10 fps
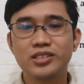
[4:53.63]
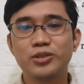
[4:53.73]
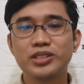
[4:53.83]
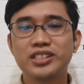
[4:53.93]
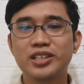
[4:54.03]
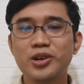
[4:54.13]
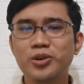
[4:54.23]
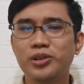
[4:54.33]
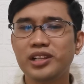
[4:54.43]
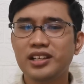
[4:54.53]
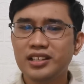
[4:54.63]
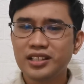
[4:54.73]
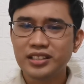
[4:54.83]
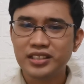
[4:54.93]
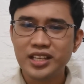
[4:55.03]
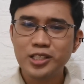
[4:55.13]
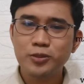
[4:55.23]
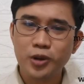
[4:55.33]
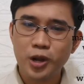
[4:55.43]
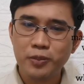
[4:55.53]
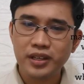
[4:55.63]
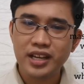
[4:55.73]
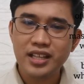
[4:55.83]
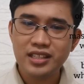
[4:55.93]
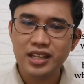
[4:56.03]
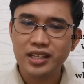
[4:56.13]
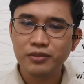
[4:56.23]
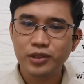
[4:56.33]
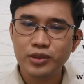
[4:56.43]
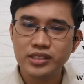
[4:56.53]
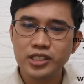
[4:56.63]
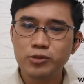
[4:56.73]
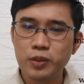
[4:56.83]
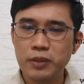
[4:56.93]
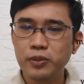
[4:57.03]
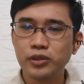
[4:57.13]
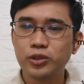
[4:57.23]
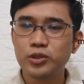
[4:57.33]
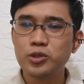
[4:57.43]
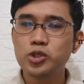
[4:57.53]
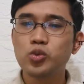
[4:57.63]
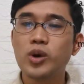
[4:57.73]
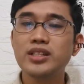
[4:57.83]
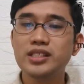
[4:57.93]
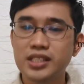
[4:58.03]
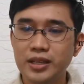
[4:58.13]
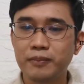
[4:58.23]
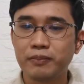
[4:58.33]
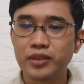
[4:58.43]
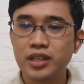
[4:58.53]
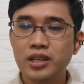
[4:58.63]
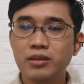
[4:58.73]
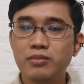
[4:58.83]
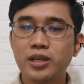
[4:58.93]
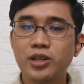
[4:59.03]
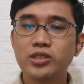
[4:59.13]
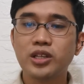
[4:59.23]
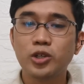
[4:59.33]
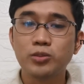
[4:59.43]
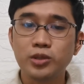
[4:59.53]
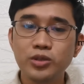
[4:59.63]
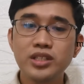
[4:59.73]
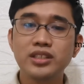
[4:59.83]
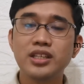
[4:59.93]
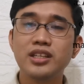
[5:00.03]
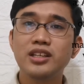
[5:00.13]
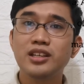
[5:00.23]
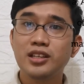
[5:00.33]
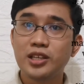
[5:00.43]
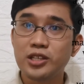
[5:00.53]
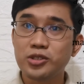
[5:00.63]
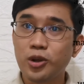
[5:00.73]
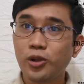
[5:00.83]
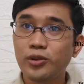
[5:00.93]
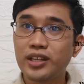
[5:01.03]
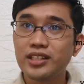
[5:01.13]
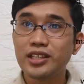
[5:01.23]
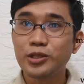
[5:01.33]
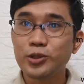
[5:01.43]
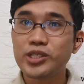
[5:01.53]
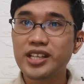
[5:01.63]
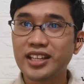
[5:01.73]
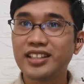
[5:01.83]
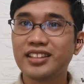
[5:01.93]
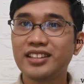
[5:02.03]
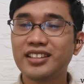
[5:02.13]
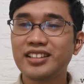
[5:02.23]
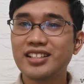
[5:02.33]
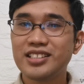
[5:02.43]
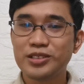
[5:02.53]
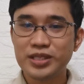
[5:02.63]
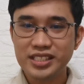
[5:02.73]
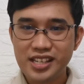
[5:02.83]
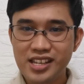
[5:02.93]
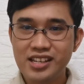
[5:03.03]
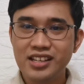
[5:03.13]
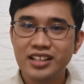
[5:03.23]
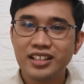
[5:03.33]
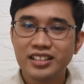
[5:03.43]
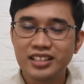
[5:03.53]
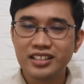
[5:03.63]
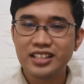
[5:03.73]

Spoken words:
So what's the goal? This propaganda influences people to use one SIM because the community is already using it. So we see that